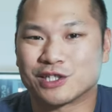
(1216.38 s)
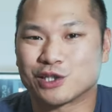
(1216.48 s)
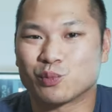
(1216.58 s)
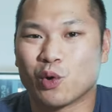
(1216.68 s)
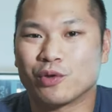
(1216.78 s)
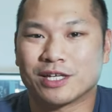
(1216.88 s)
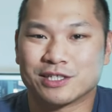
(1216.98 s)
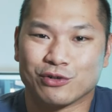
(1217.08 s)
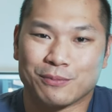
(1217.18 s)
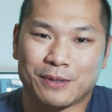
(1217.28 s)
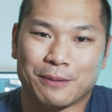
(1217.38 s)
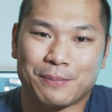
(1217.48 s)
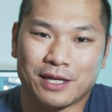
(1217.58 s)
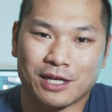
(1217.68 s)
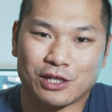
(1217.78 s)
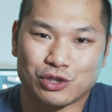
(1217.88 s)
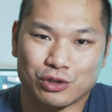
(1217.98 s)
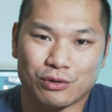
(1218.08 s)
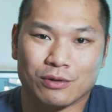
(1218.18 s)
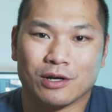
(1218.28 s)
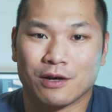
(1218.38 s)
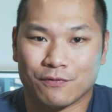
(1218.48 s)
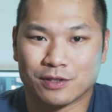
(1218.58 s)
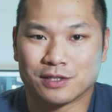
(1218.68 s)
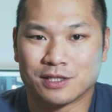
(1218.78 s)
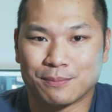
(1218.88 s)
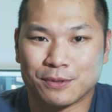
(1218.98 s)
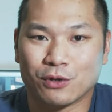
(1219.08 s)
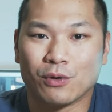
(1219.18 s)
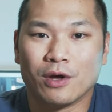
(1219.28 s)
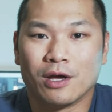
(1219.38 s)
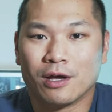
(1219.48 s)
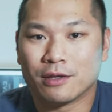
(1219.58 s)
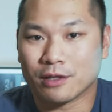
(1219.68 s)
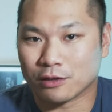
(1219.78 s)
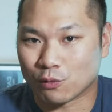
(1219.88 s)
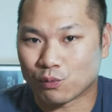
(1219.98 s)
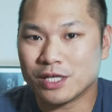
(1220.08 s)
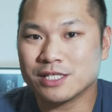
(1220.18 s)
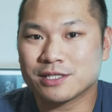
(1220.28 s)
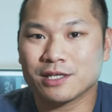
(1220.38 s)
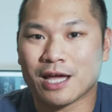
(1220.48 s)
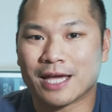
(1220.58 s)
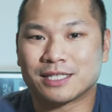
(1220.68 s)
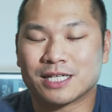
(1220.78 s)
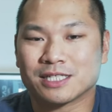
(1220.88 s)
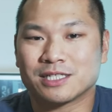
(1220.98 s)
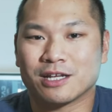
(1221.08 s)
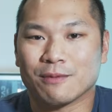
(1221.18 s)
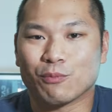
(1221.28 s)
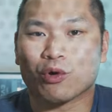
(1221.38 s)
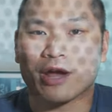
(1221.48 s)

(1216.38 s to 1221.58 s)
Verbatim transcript: this won't necessarily be a big issue uh, for the CPU. Now, the reason I tested a more